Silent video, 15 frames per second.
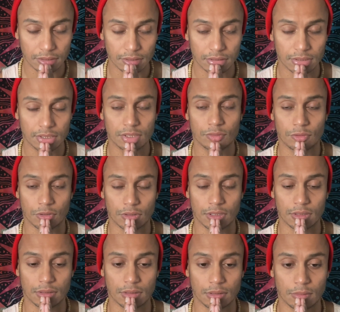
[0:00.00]
This is for
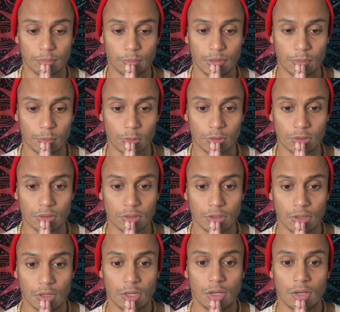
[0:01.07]
the people
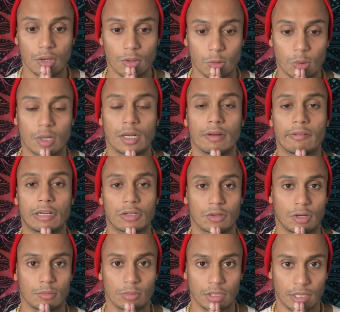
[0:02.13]
who are living
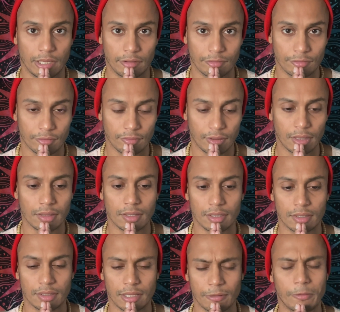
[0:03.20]
normal life and
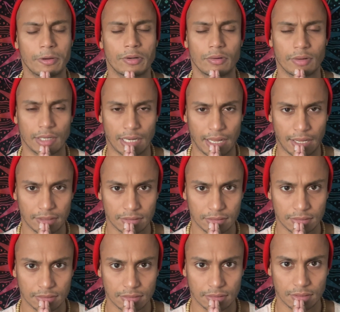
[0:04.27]
then they want to
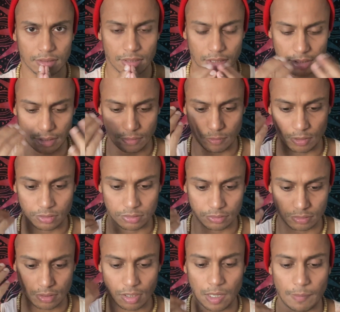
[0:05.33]
relax, and they want to
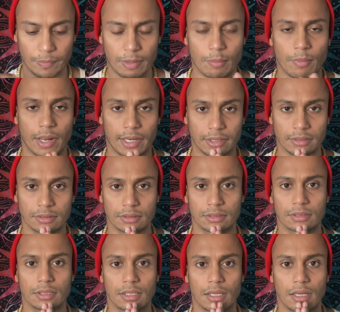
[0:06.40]
calm their minds.
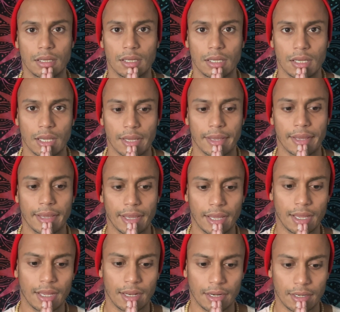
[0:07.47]

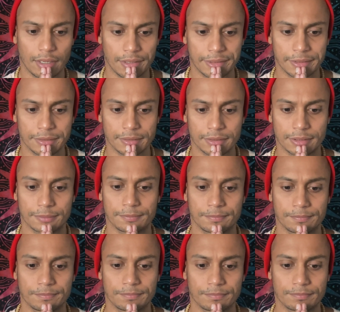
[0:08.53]
And
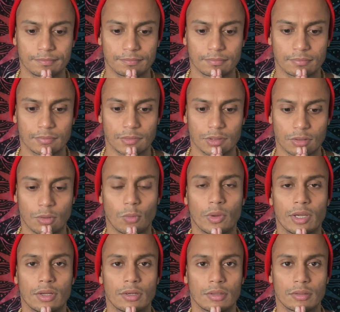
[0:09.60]
so we're
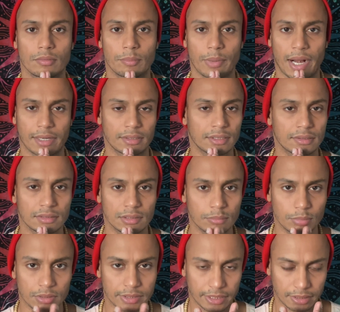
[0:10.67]
gonna practice
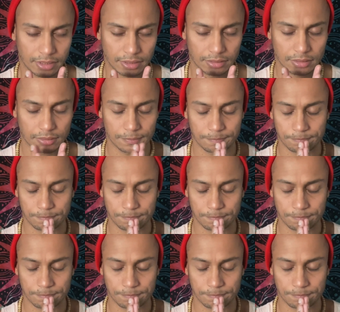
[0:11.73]
simple techniques.